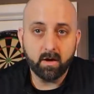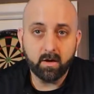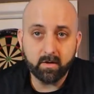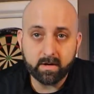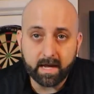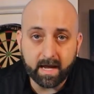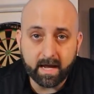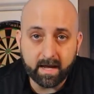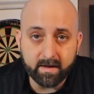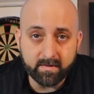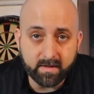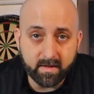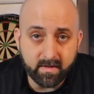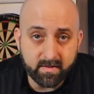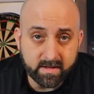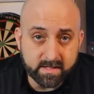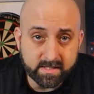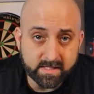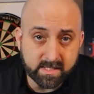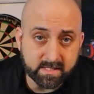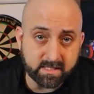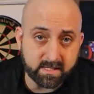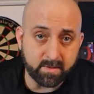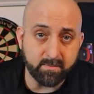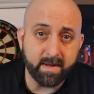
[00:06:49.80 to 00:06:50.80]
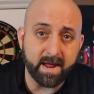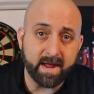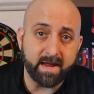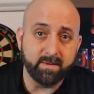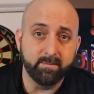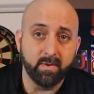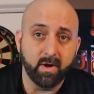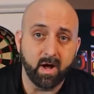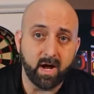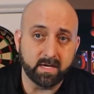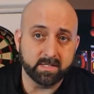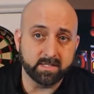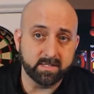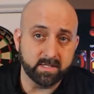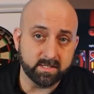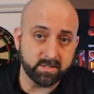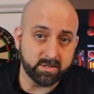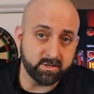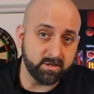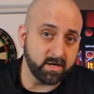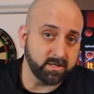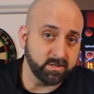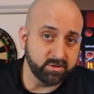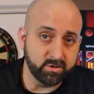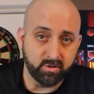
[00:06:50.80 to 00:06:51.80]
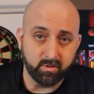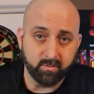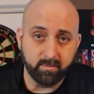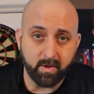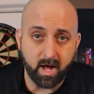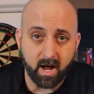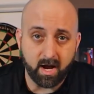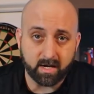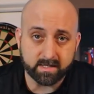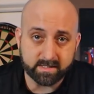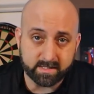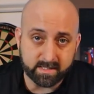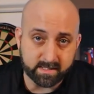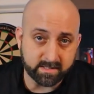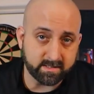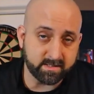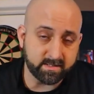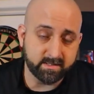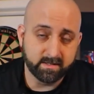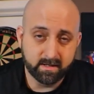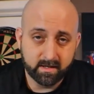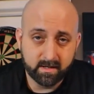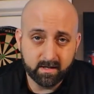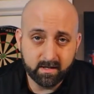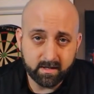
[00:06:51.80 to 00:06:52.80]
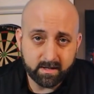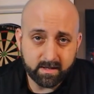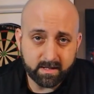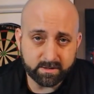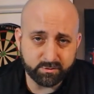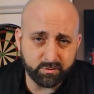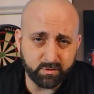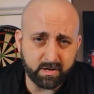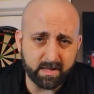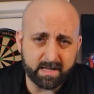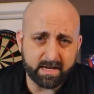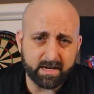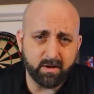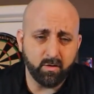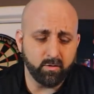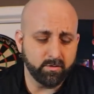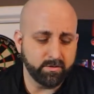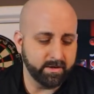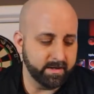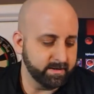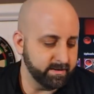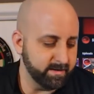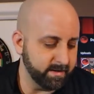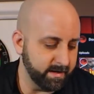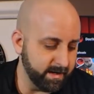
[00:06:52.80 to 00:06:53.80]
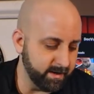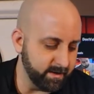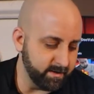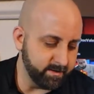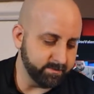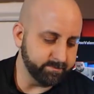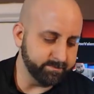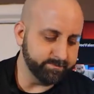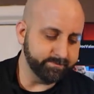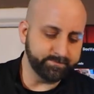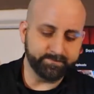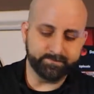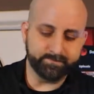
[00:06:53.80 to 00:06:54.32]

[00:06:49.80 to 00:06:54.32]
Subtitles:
Okay, and then this is the main box, the structural box that's really holding it together.